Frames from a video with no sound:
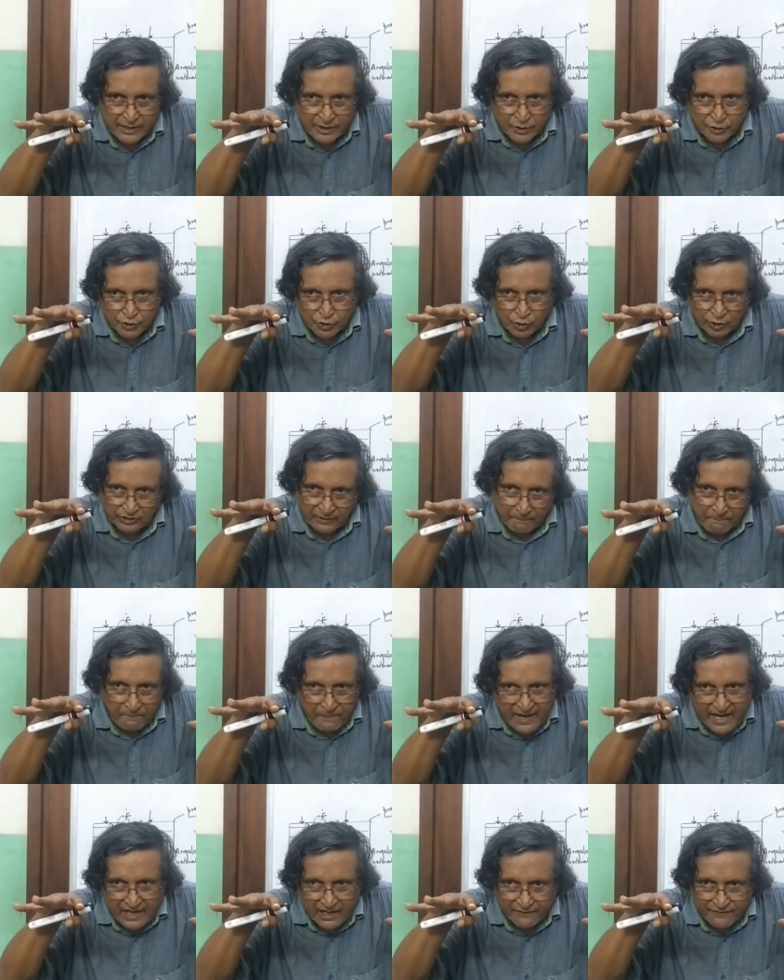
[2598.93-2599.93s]
So the
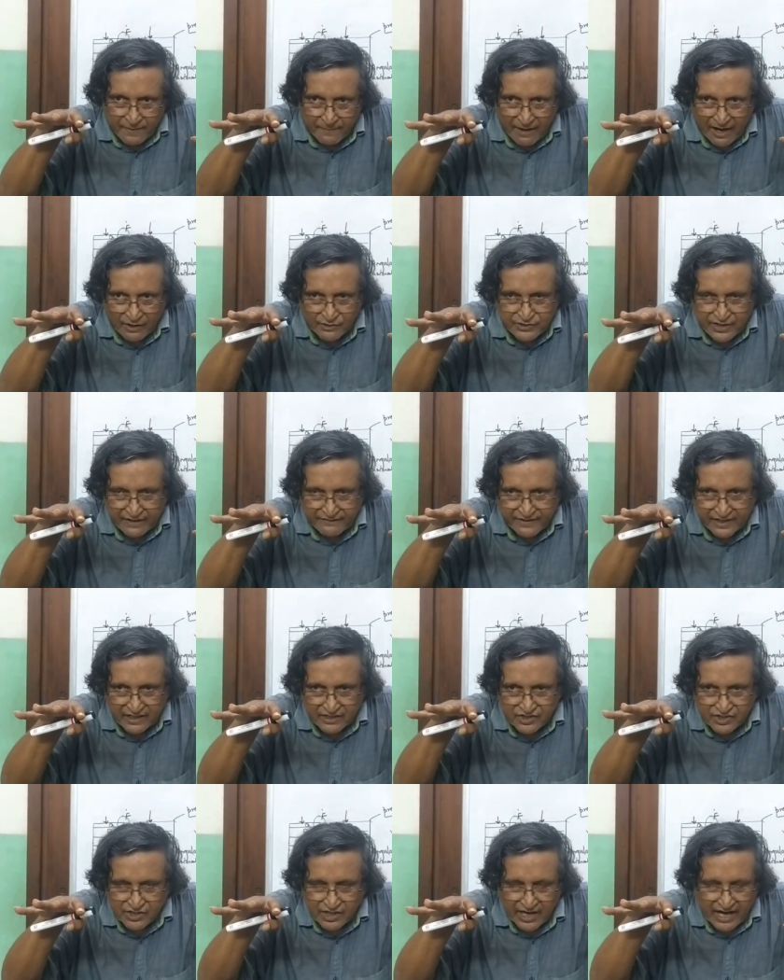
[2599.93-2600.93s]
peak of the Mount
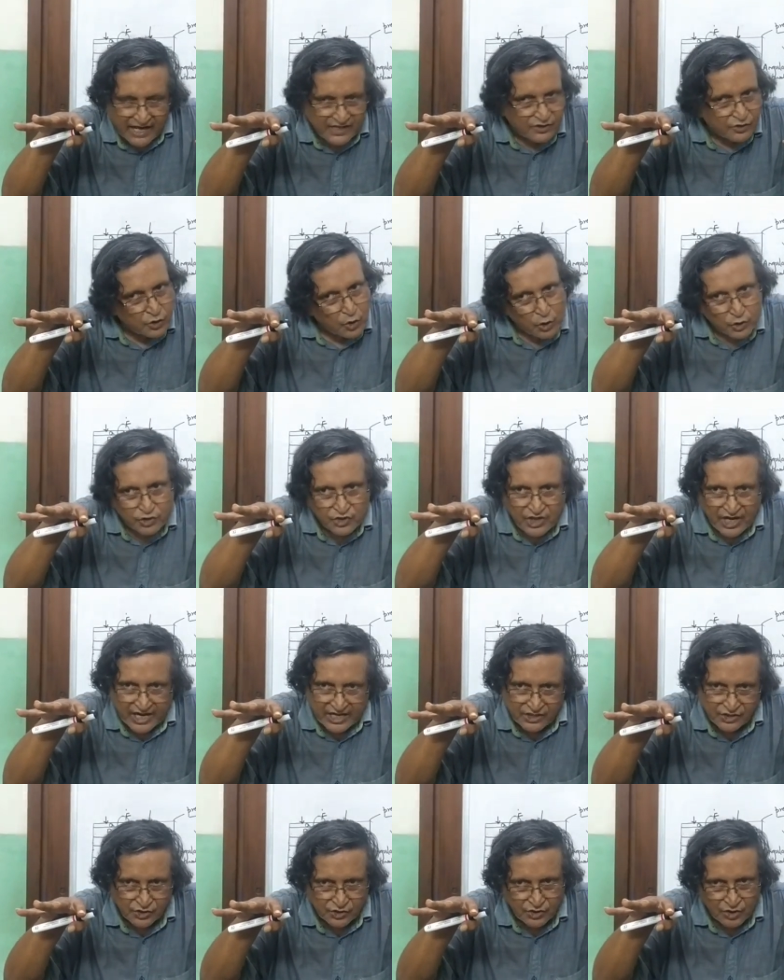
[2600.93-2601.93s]
Everest has not
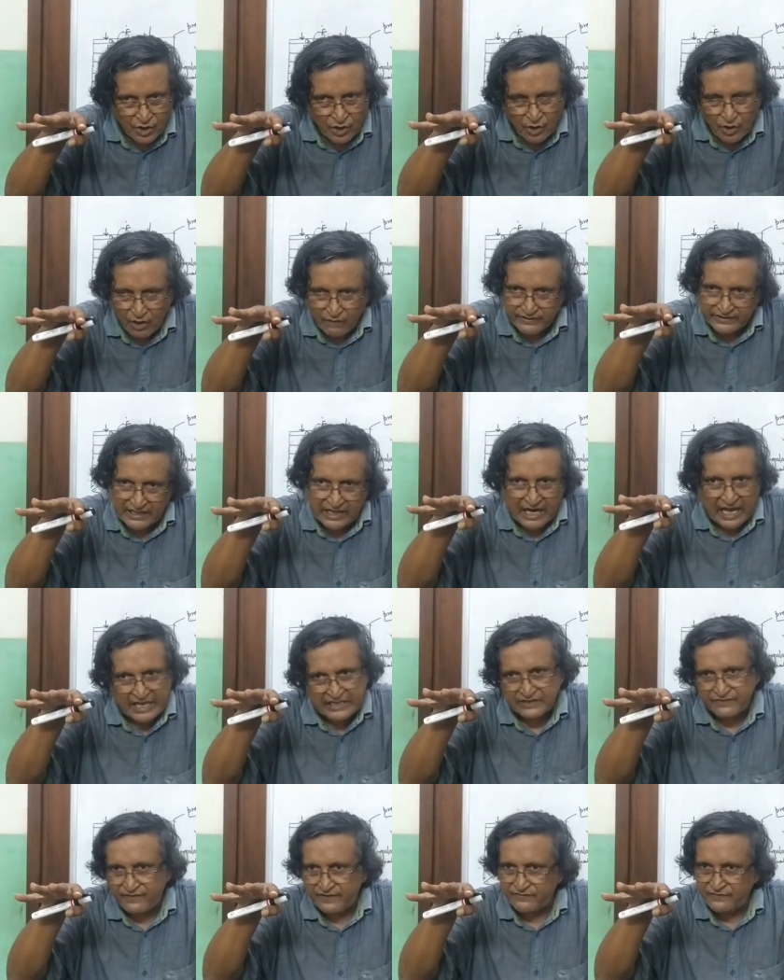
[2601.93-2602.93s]
changed over the
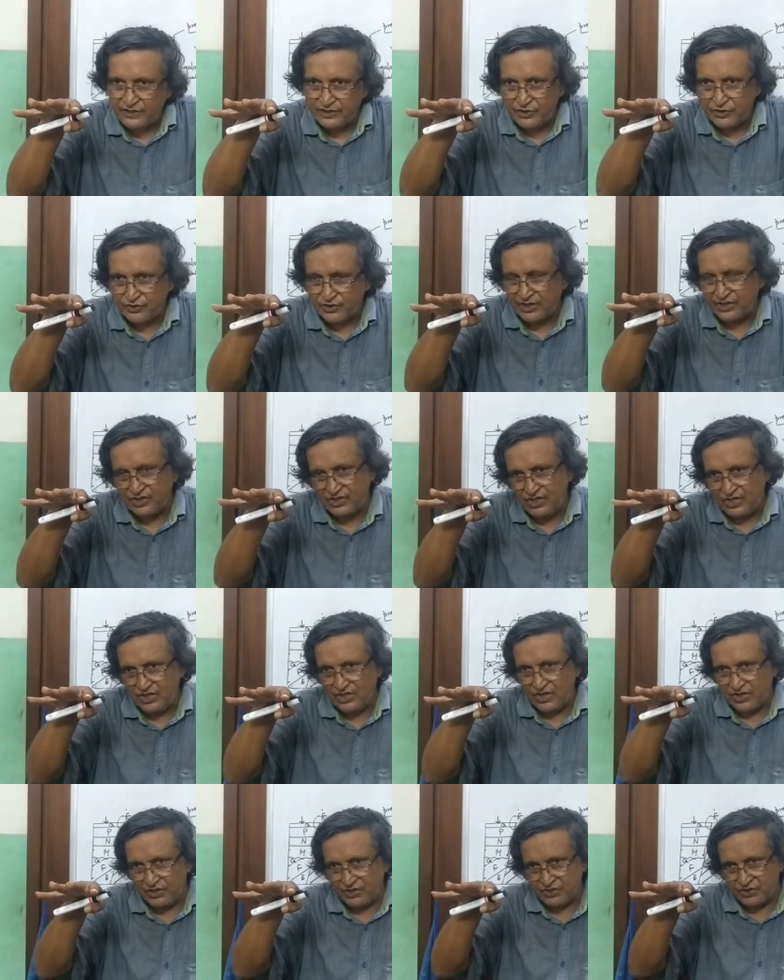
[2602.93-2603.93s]
last 50 to 60
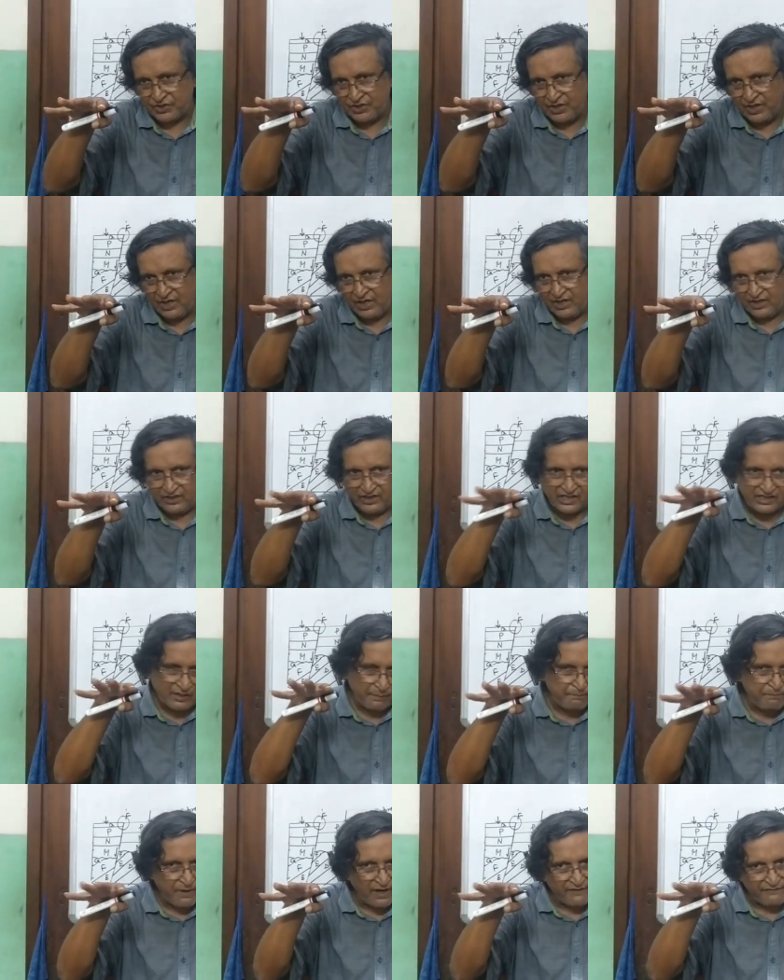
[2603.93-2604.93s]
years. There's
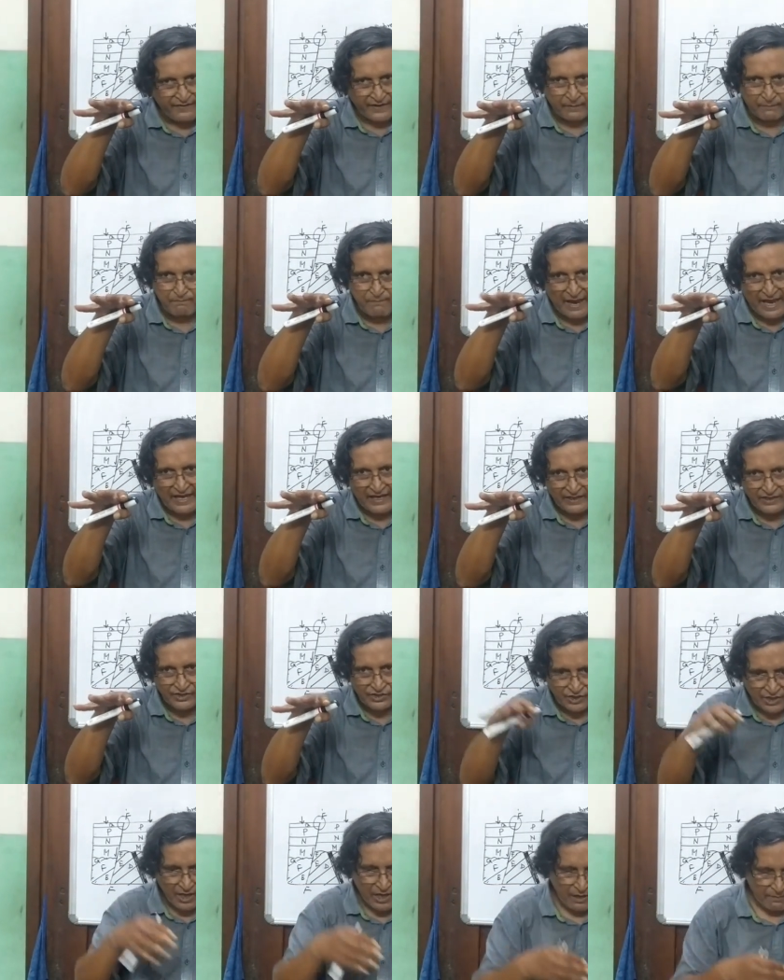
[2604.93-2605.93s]
a perfect
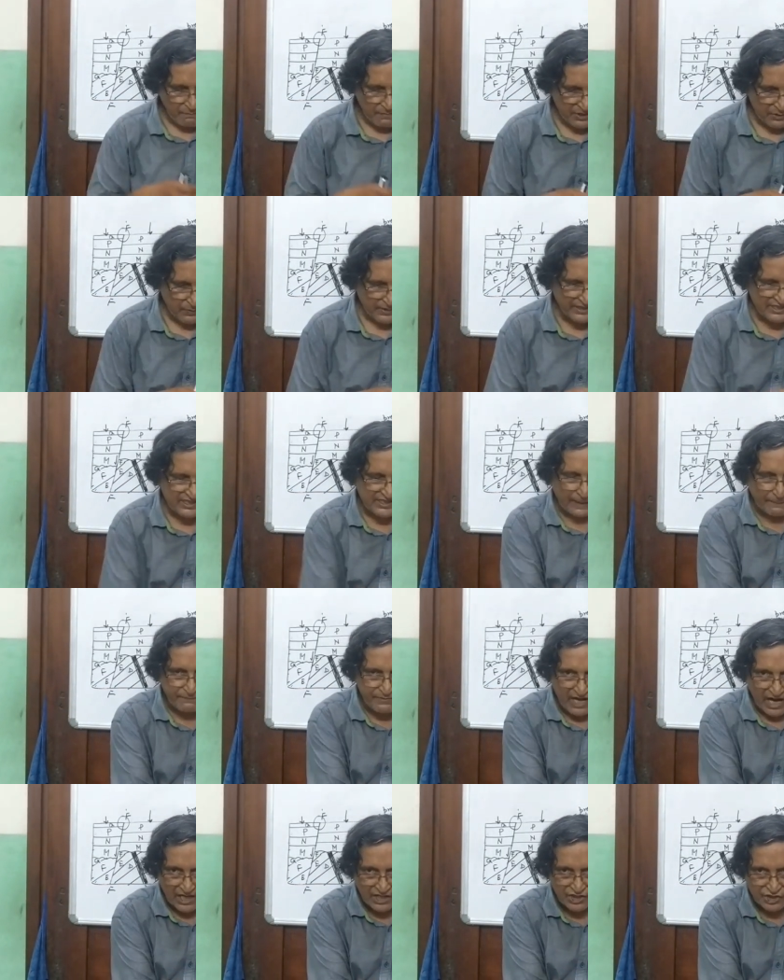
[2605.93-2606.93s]
balance between
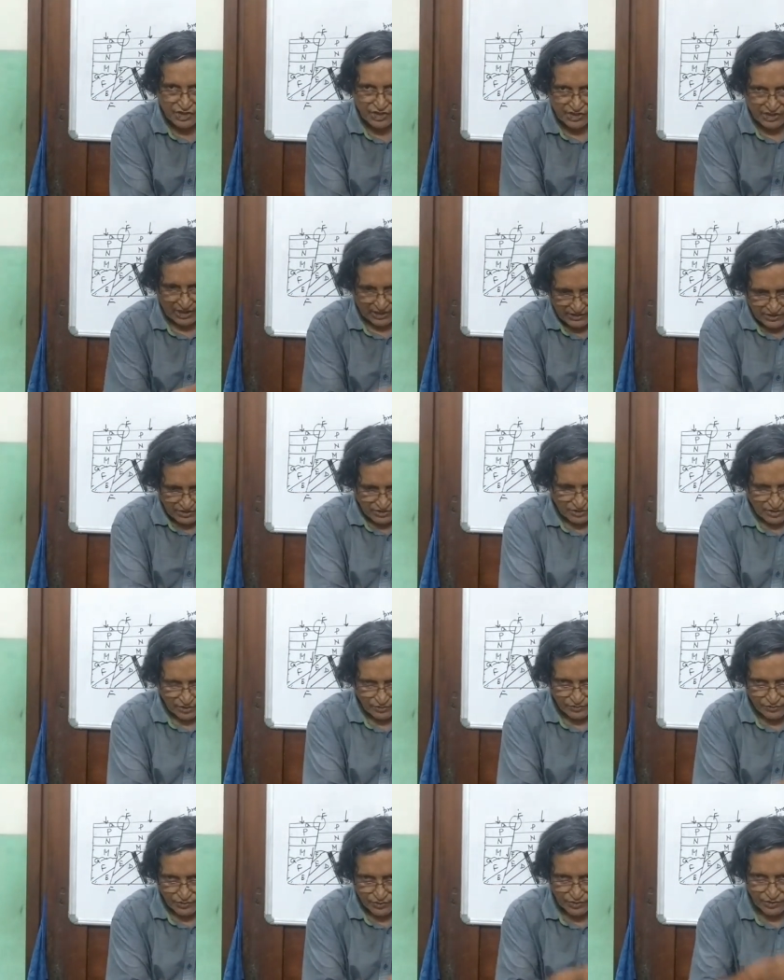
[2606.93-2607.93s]
subduction
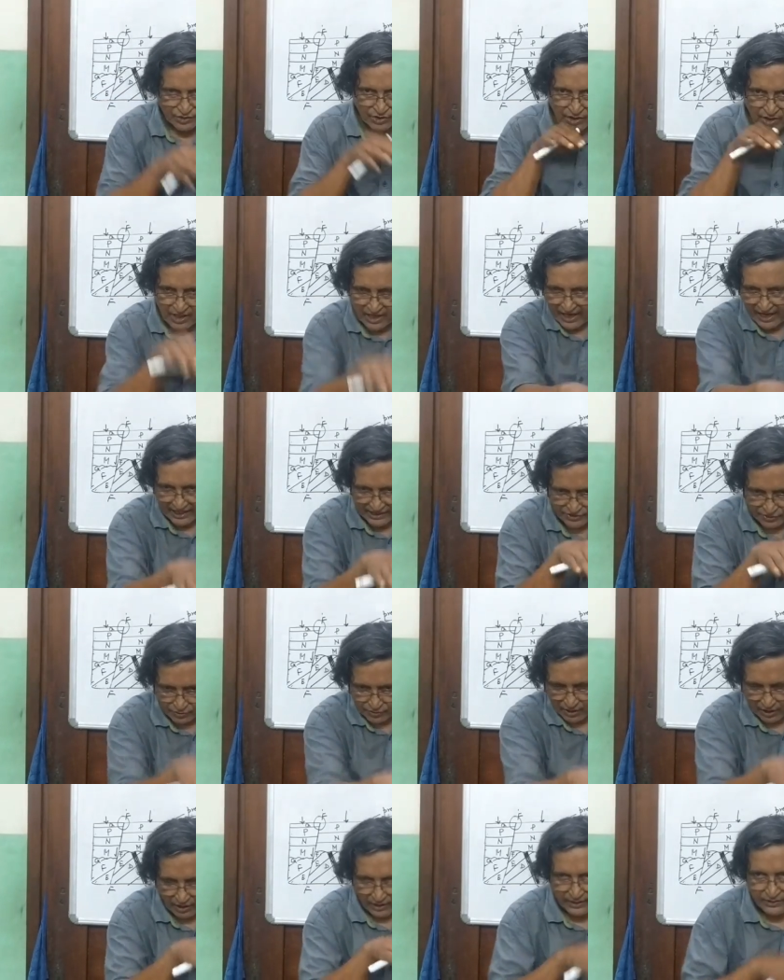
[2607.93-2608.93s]
zones, as you
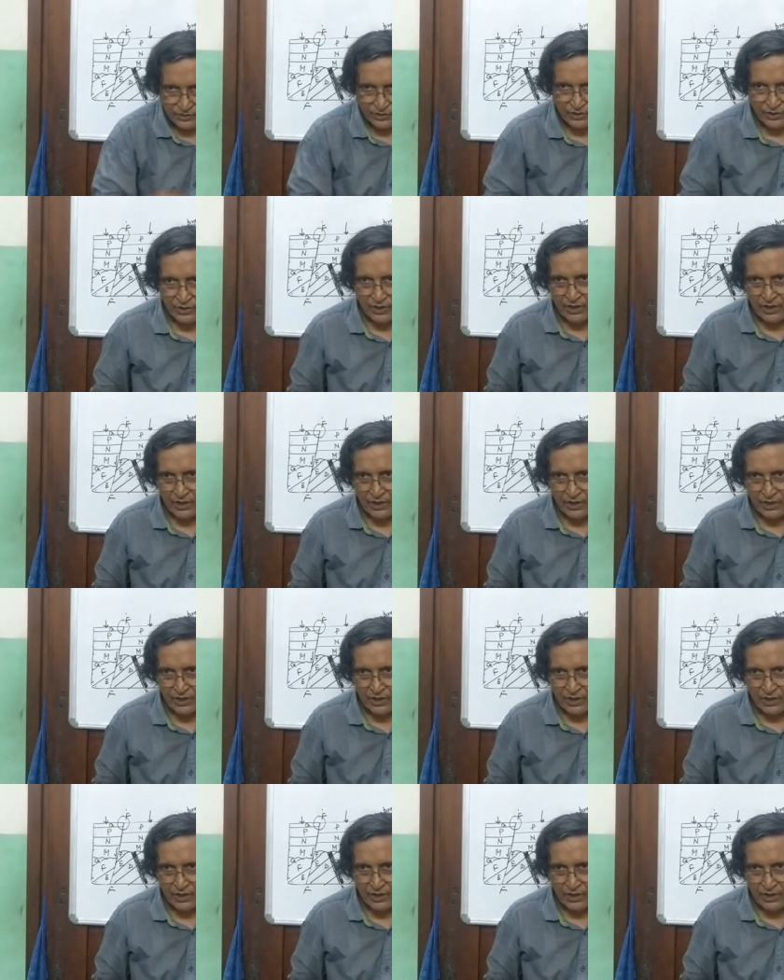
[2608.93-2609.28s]
call it,